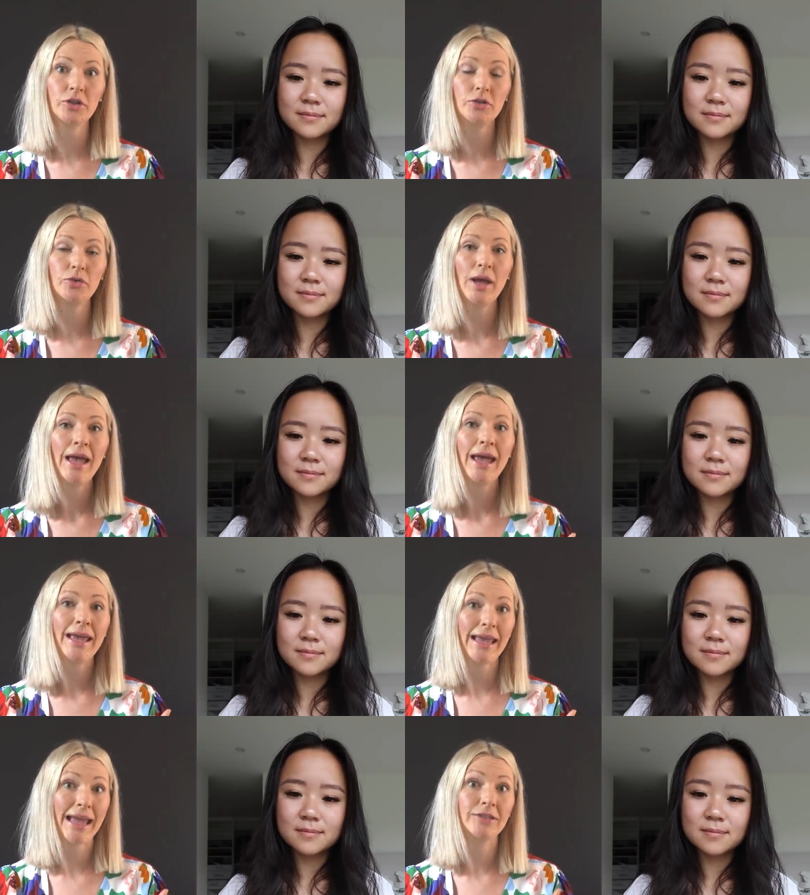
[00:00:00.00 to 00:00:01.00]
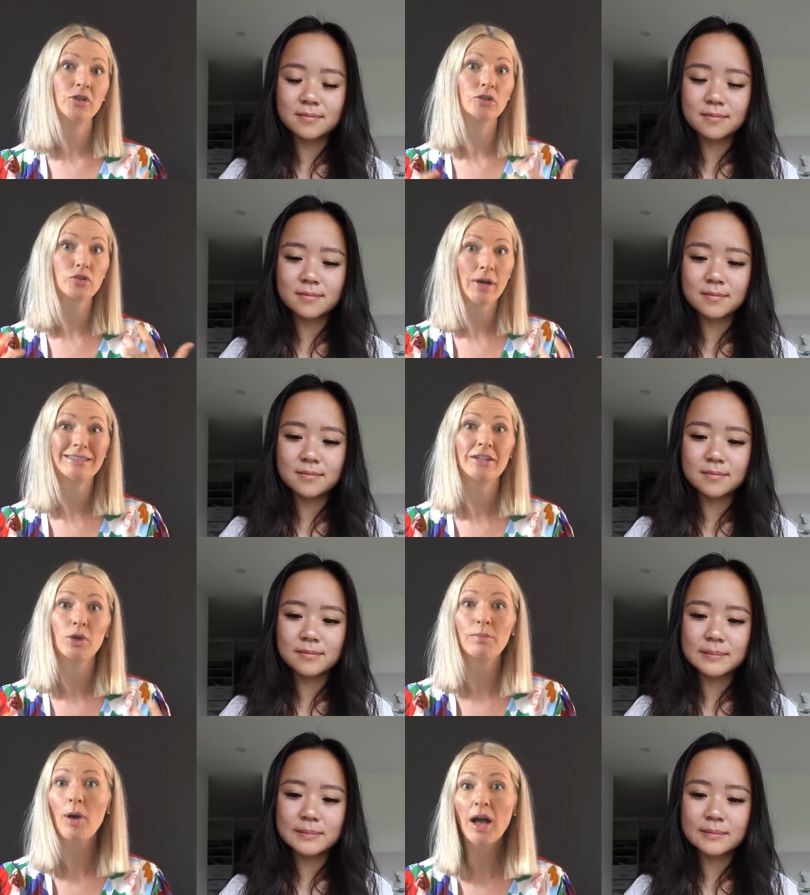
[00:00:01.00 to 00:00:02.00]
Speaker 1: you and your trust in
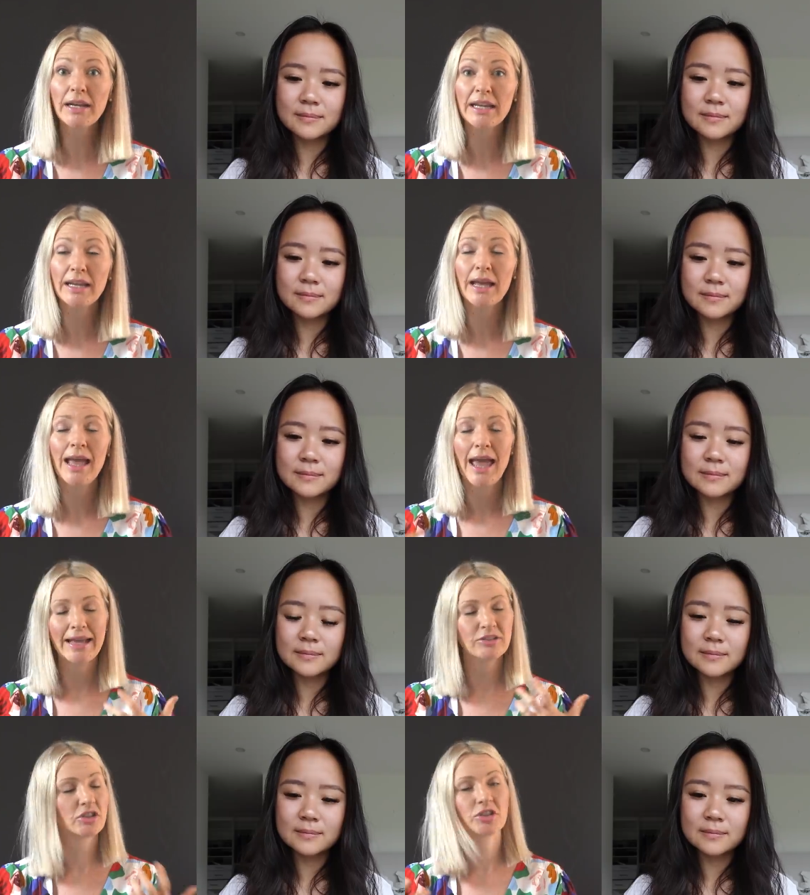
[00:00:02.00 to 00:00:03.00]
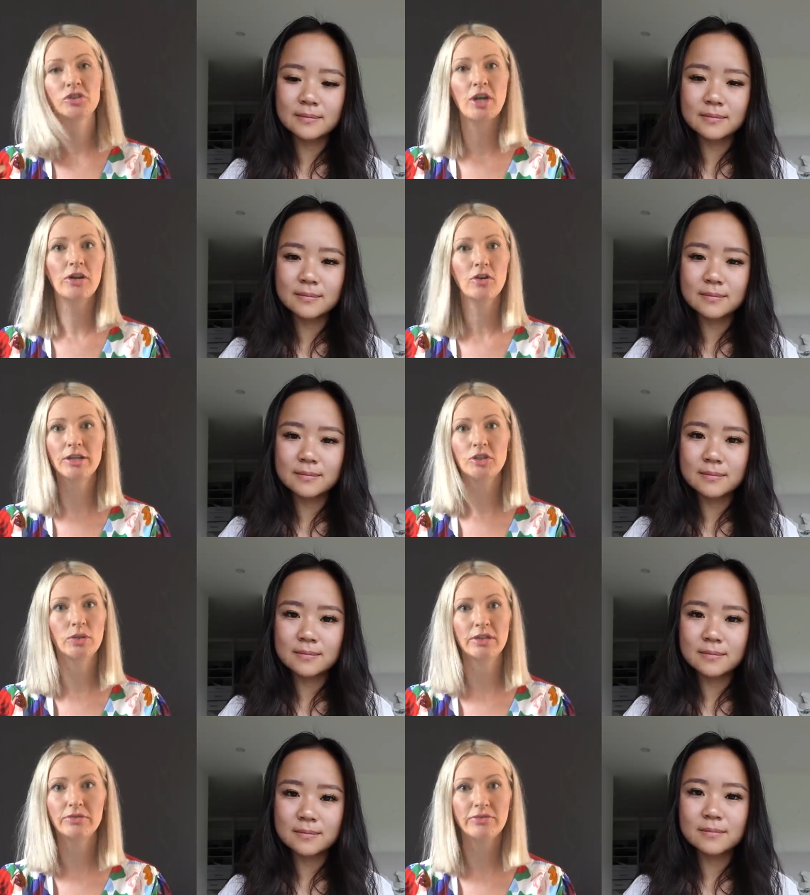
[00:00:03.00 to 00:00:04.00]
your body and just your general
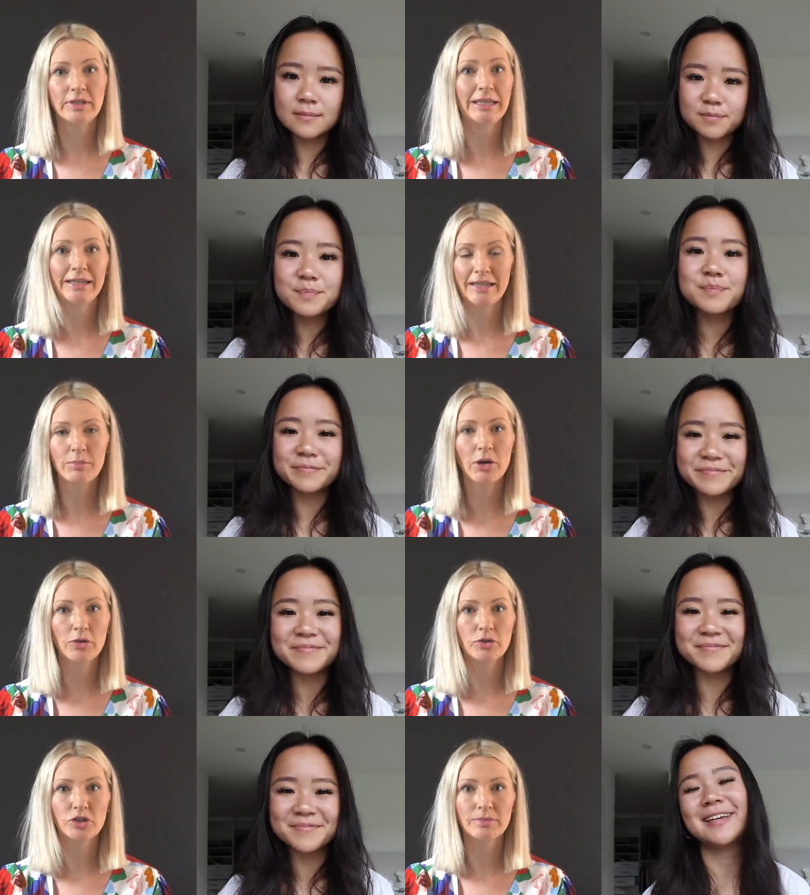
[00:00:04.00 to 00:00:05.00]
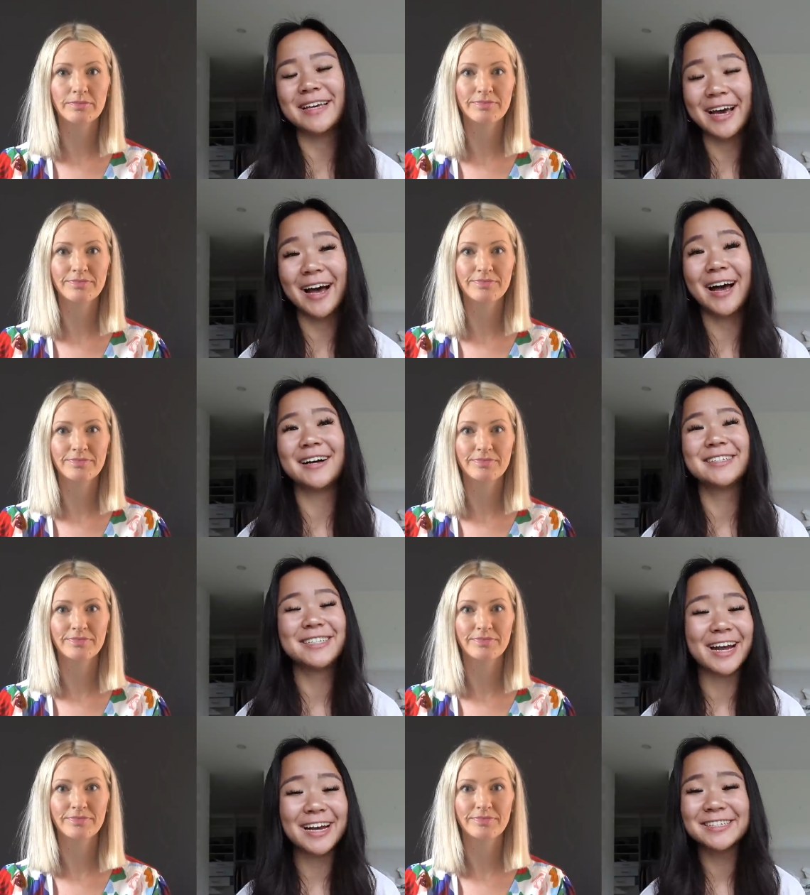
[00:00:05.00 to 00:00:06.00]
intuitive eating approach. Yeah,
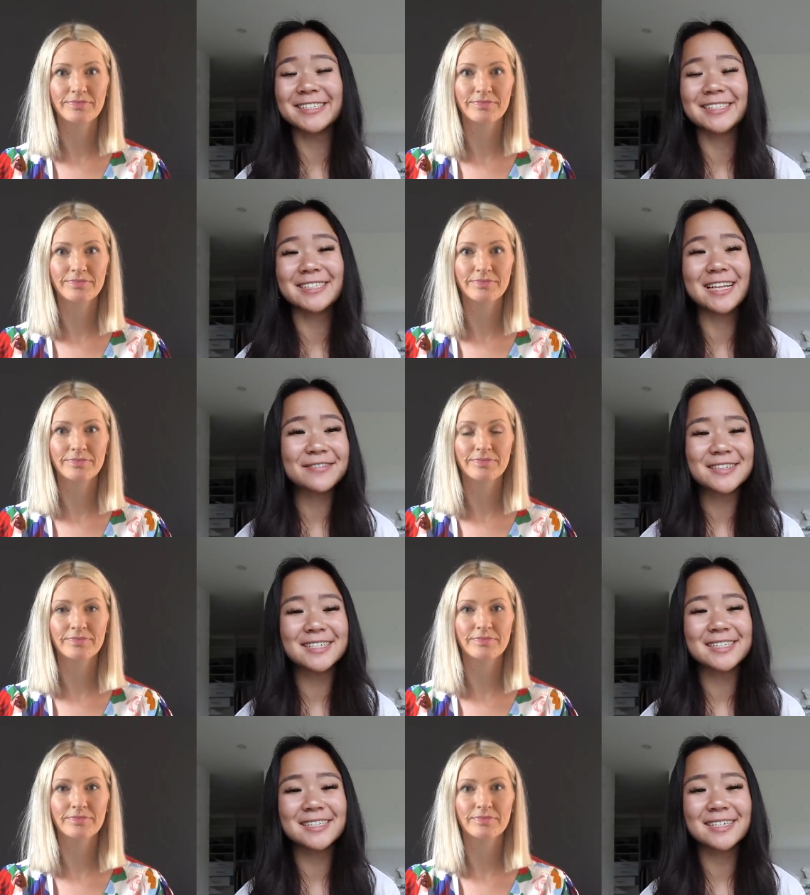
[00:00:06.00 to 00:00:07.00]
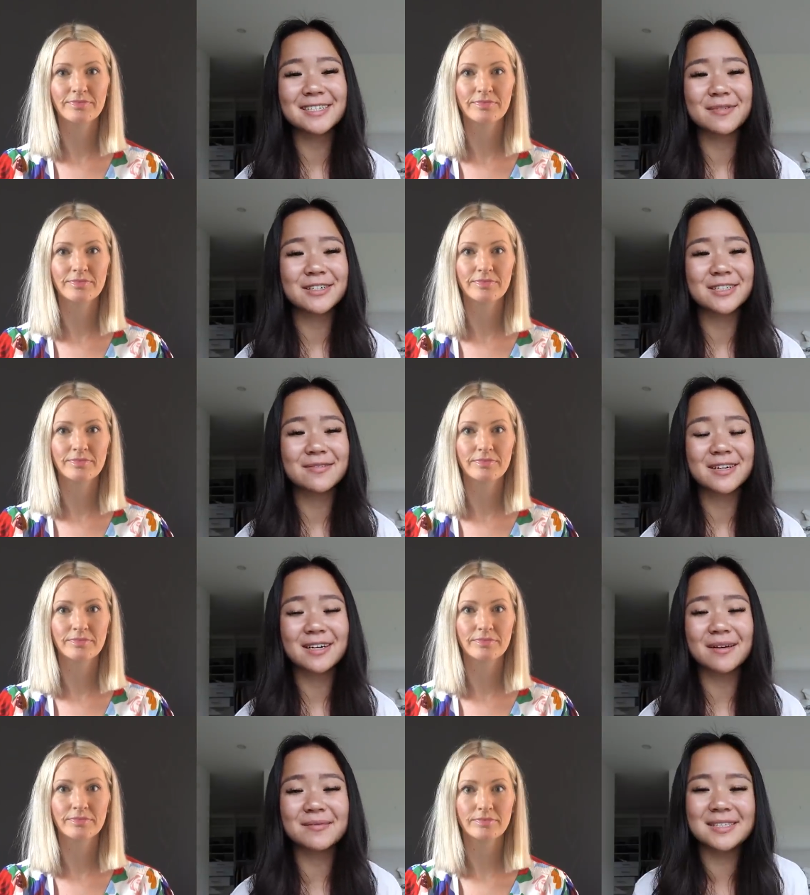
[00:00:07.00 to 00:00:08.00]
Speaker 2: change is never easy, especially when
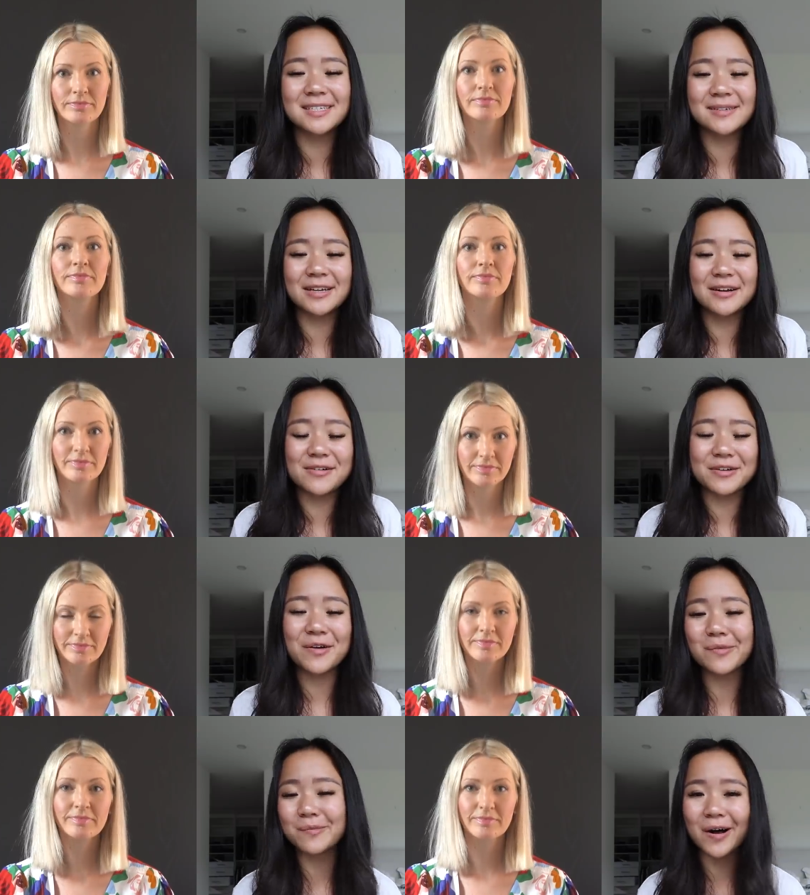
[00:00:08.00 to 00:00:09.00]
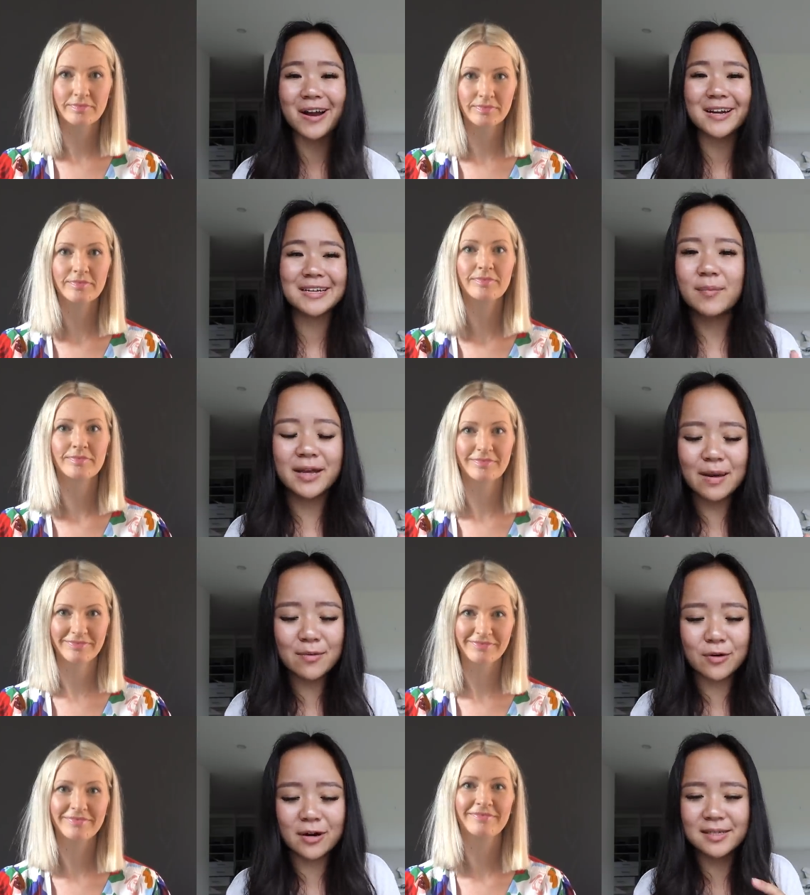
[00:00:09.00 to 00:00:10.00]
it comes to, you know, your own body. But I came
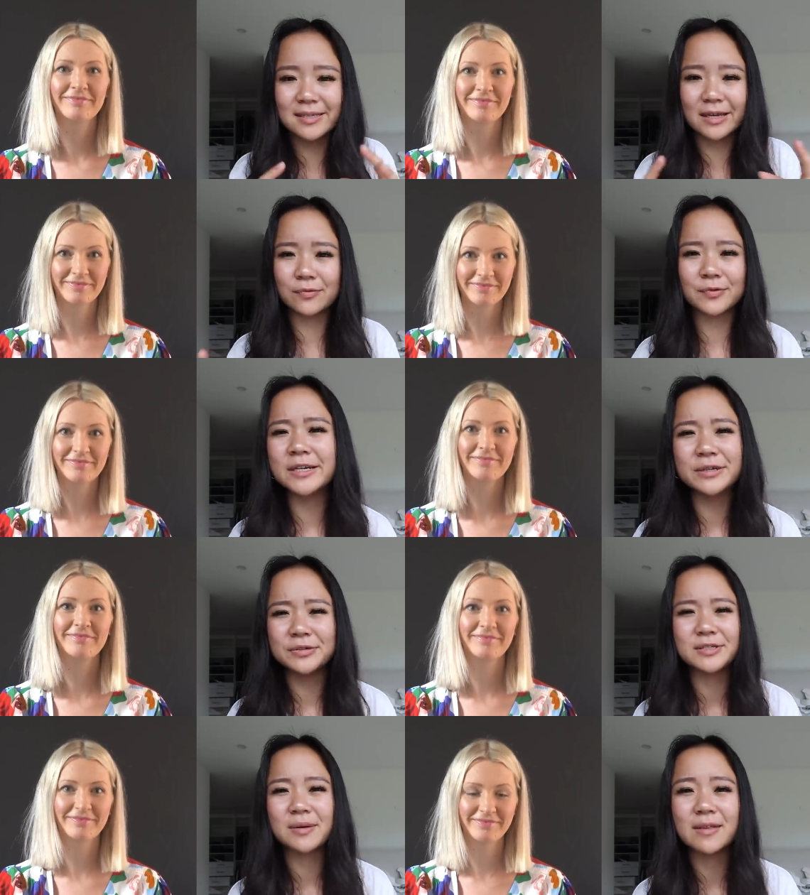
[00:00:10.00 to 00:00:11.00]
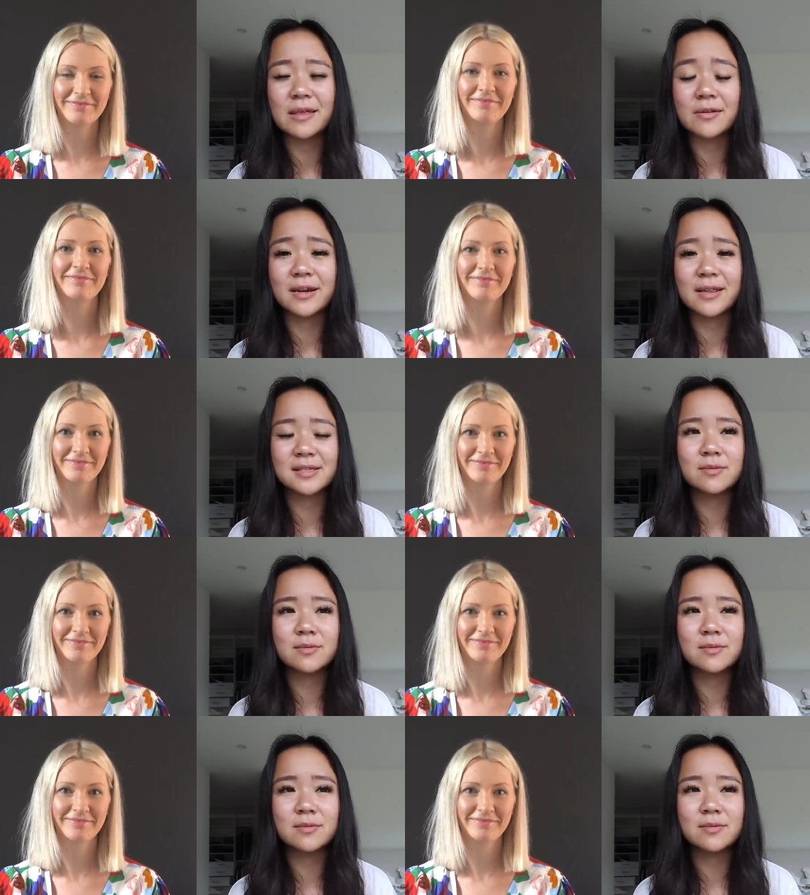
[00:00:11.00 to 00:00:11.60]
across this like reel or something the other day that